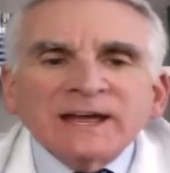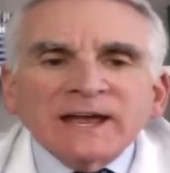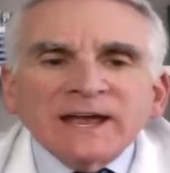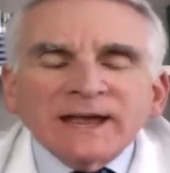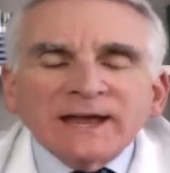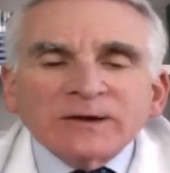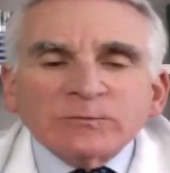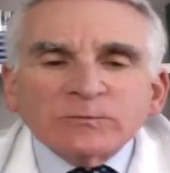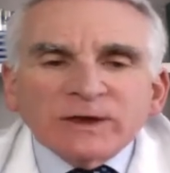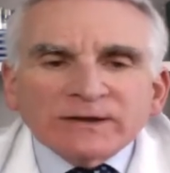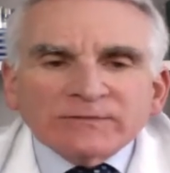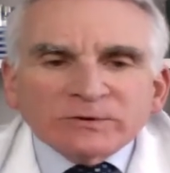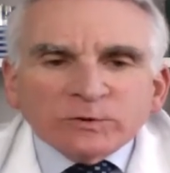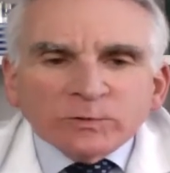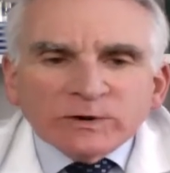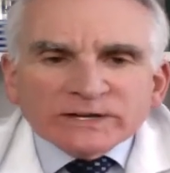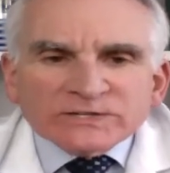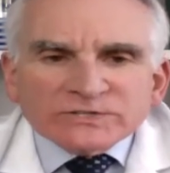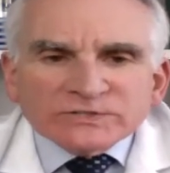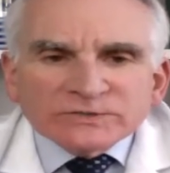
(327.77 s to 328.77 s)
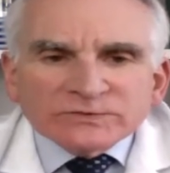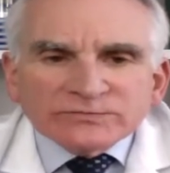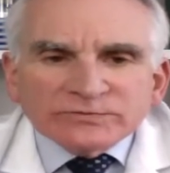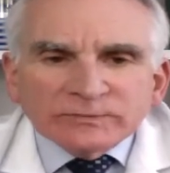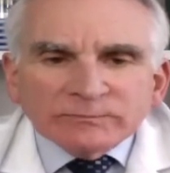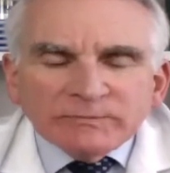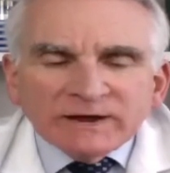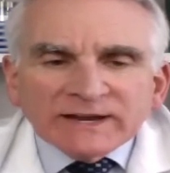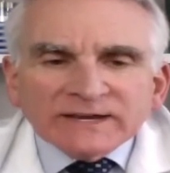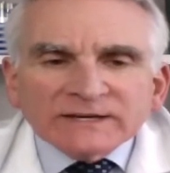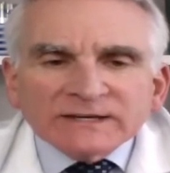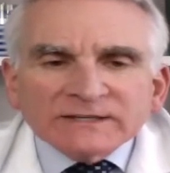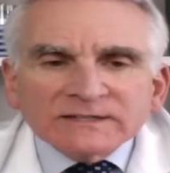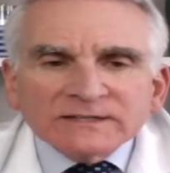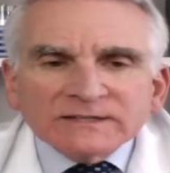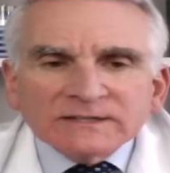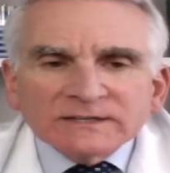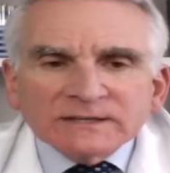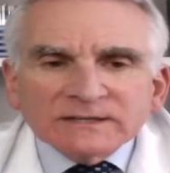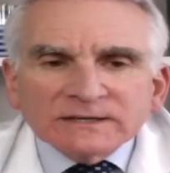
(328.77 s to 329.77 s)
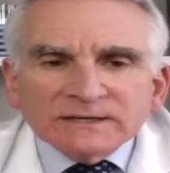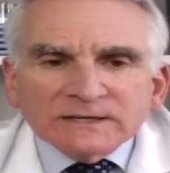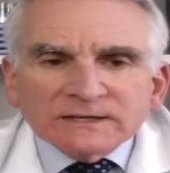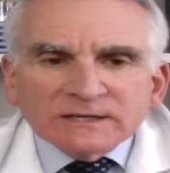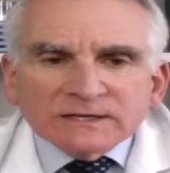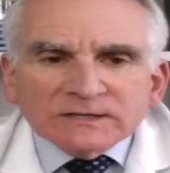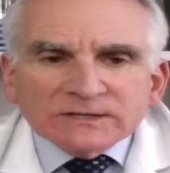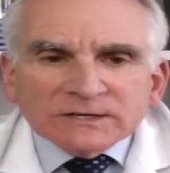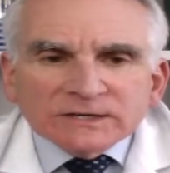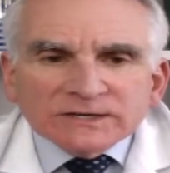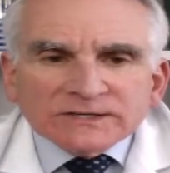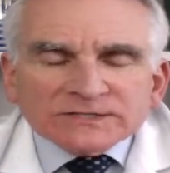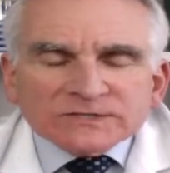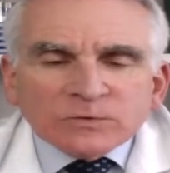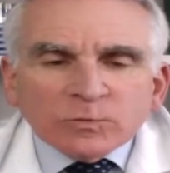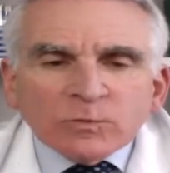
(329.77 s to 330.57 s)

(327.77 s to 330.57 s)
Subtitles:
And we have a question from Mike. Does